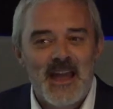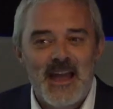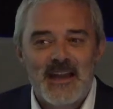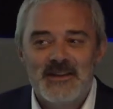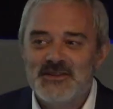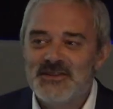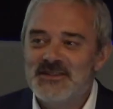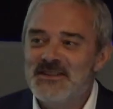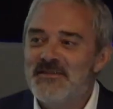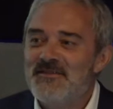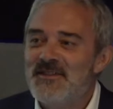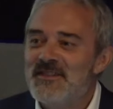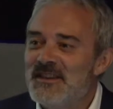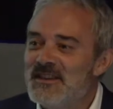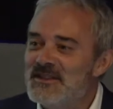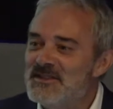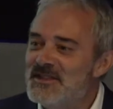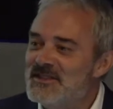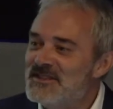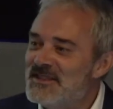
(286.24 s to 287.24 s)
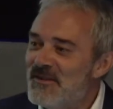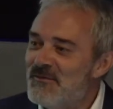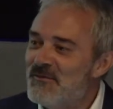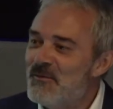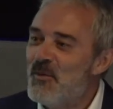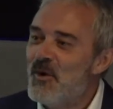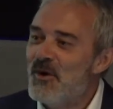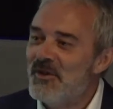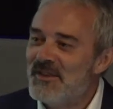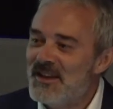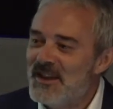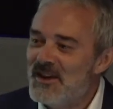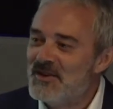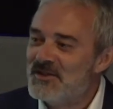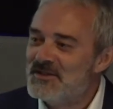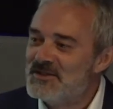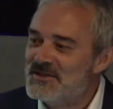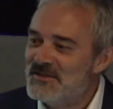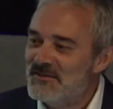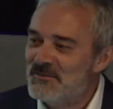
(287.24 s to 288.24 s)
Just have a think to yourself what the
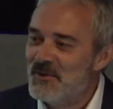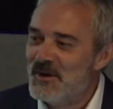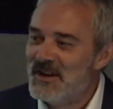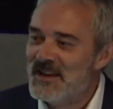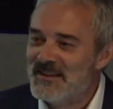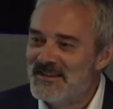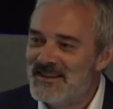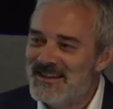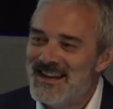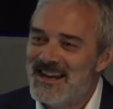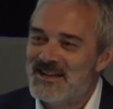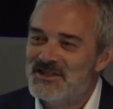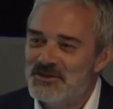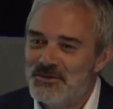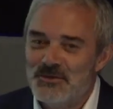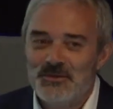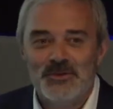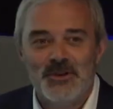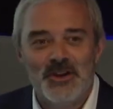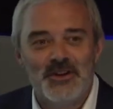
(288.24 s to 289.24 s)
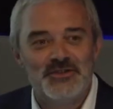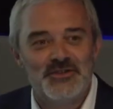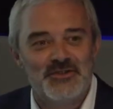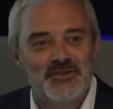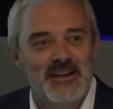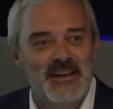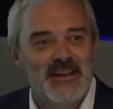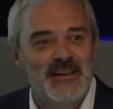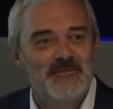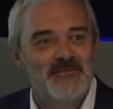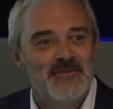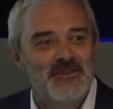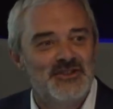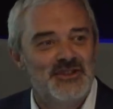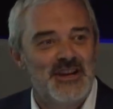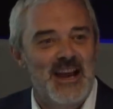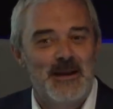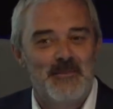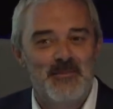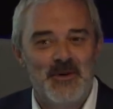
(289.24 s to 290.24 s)
odds of winning the National Lottery
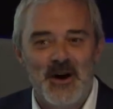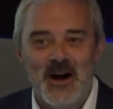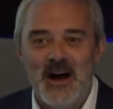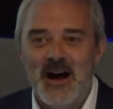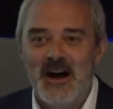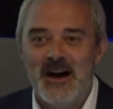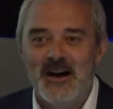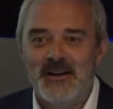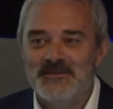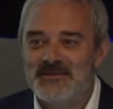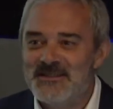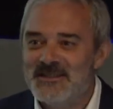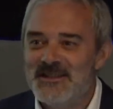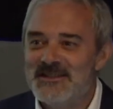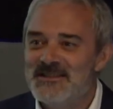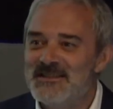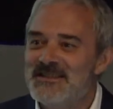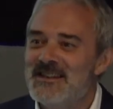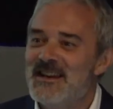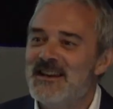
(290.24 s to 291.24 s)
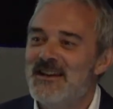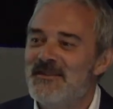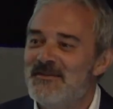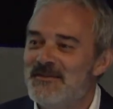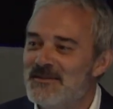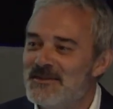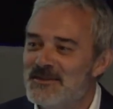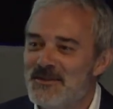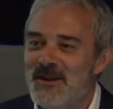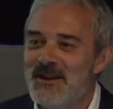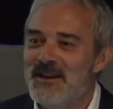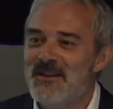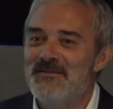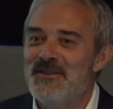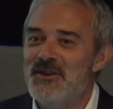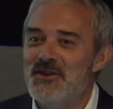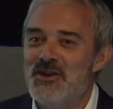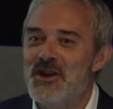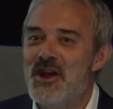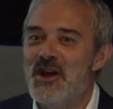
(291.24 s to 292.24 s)
jackpot are. Do any of
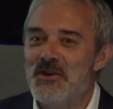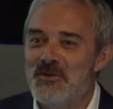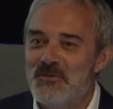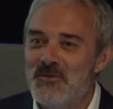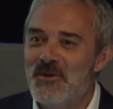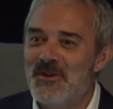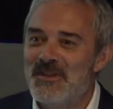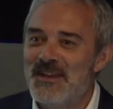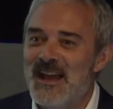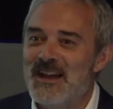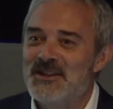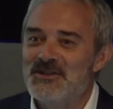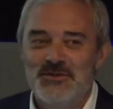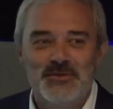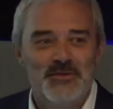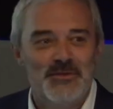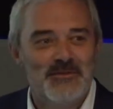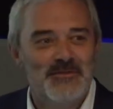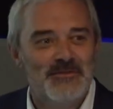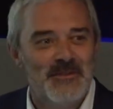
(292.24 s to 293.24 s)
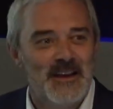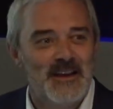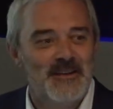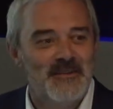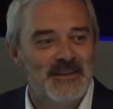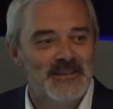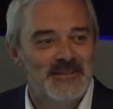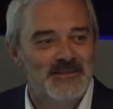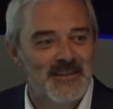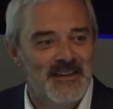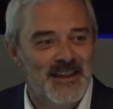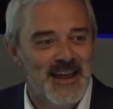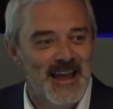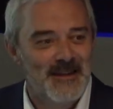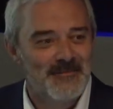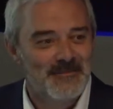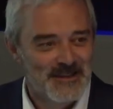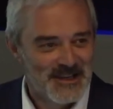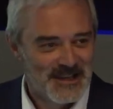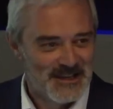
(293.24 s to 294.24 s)
you know what the actual figure is for that?
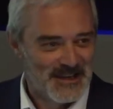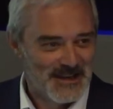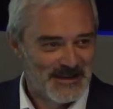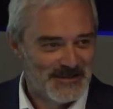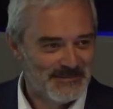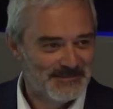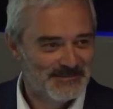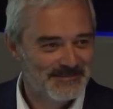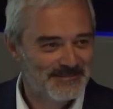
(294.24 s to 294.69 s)
You do?